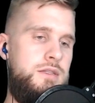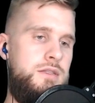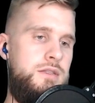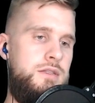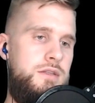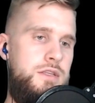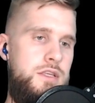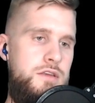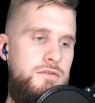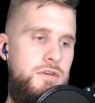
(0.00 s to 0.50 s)

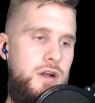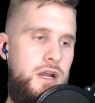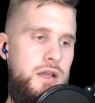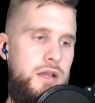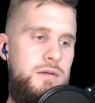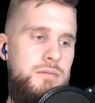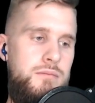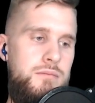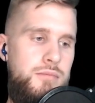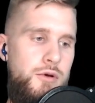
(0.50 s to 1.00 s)

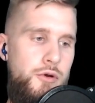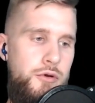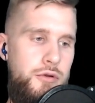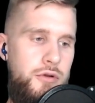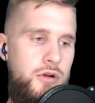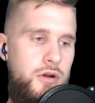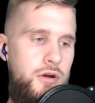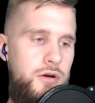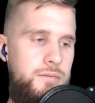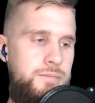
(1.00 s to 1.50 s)
DeFi
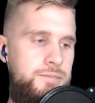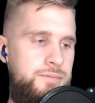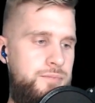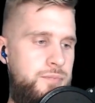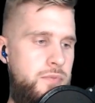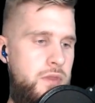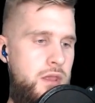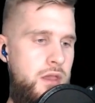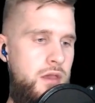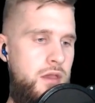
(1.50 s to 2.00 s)
protocol.
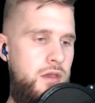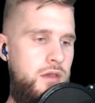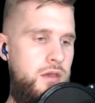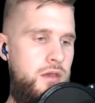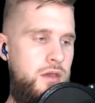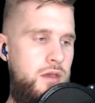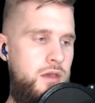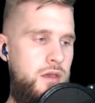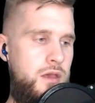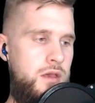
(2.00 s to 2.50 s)

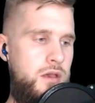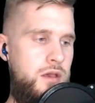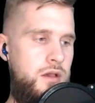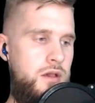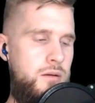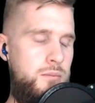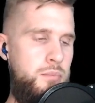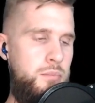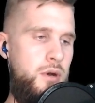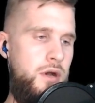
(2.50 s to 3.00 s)

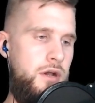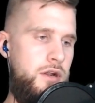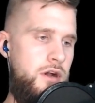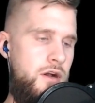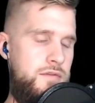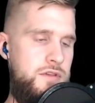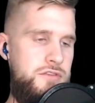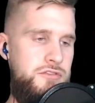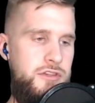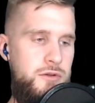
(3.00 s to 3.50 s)
But
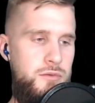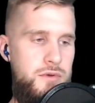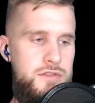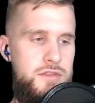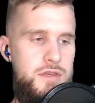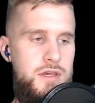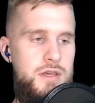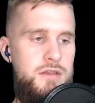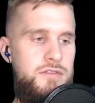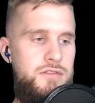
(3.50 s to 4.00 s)
obviously with
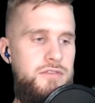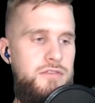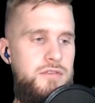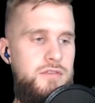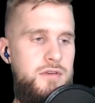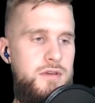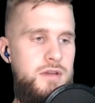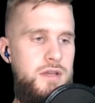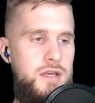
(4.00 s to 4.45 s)
this,